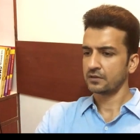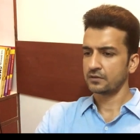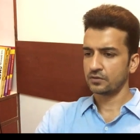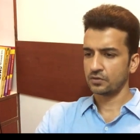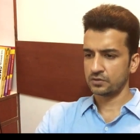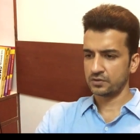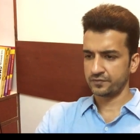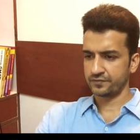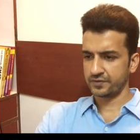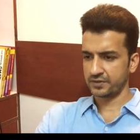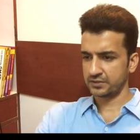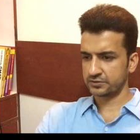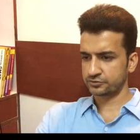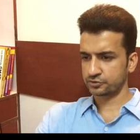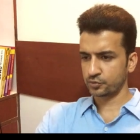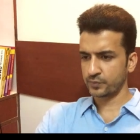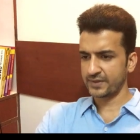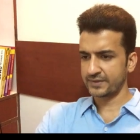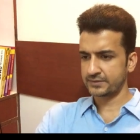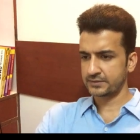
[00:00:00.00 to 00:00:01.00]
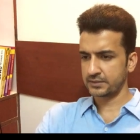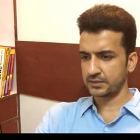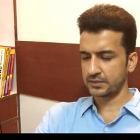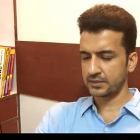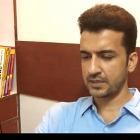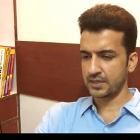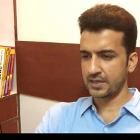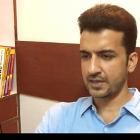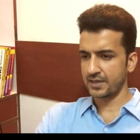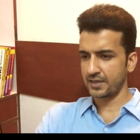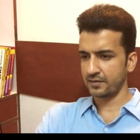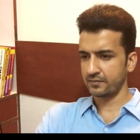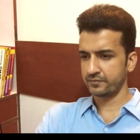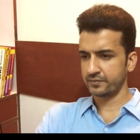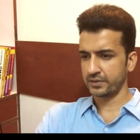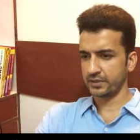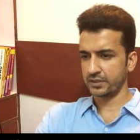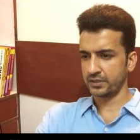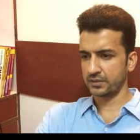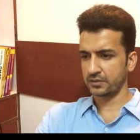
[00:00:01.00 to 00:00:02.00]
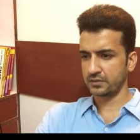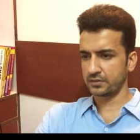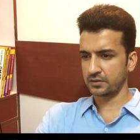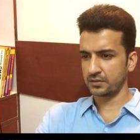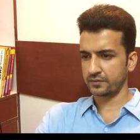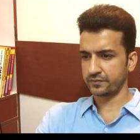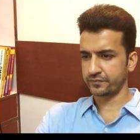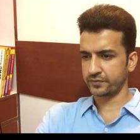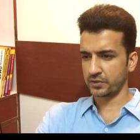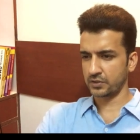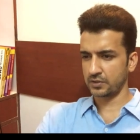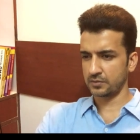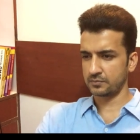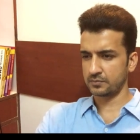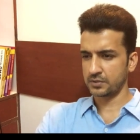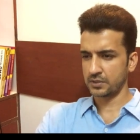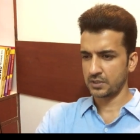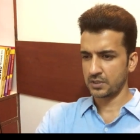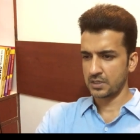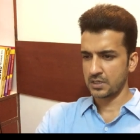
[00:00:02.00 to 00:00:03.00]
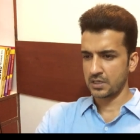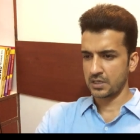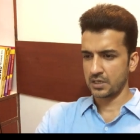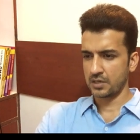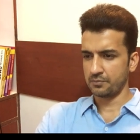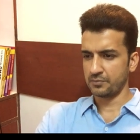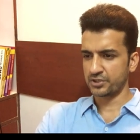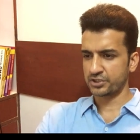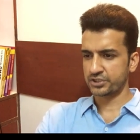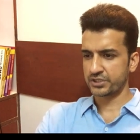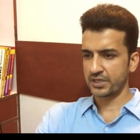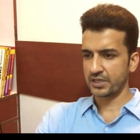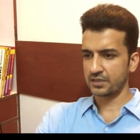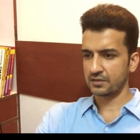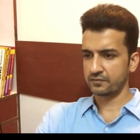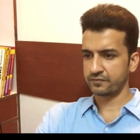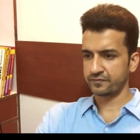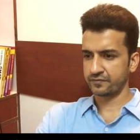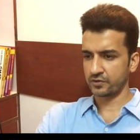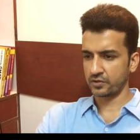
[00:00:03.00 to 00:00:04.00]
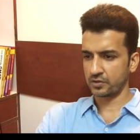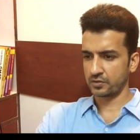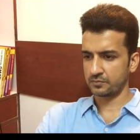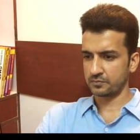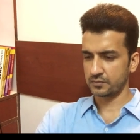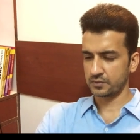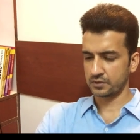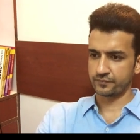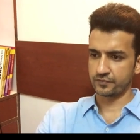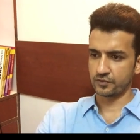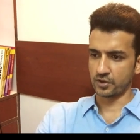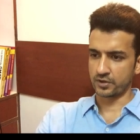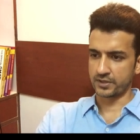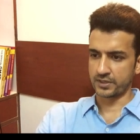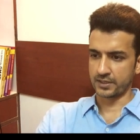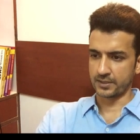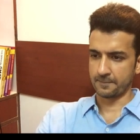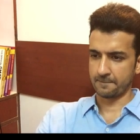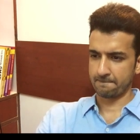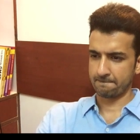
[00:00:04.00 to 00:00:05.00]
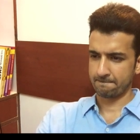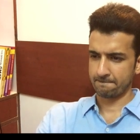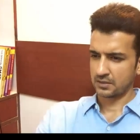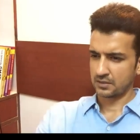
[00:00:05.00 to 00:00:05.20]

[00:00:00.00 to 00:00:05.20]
So the first question I have is from Michelle from Florida.